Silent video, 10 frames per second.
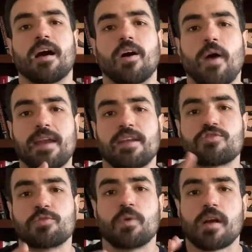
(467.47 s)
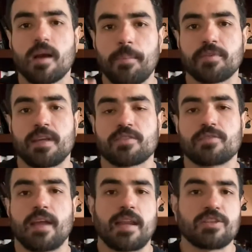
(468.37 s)
oh, I need to do a couple things
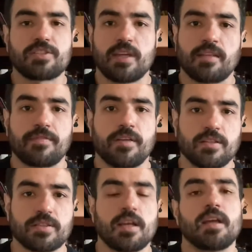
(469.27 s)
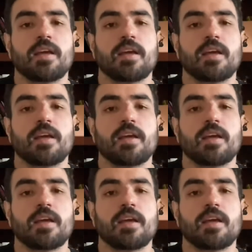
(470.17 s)
to get in state first.